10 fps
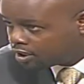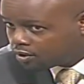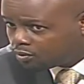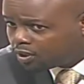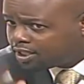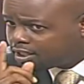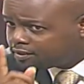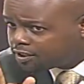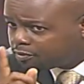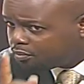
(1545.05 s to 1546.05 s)
What does
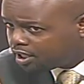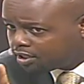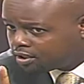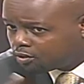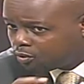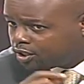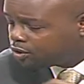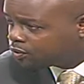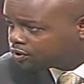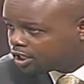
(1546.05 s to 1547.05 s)
it mean when you
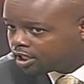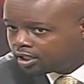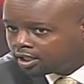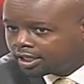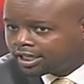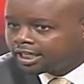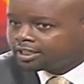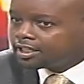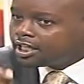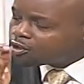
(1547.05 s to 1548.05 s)
say
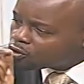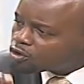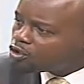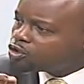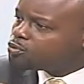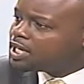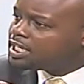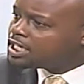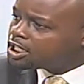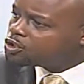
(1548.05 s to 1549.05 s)
that there is not going to be an
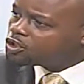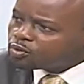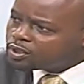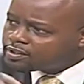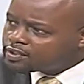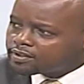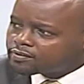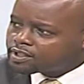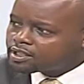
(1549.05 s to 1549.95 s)
election on 26th?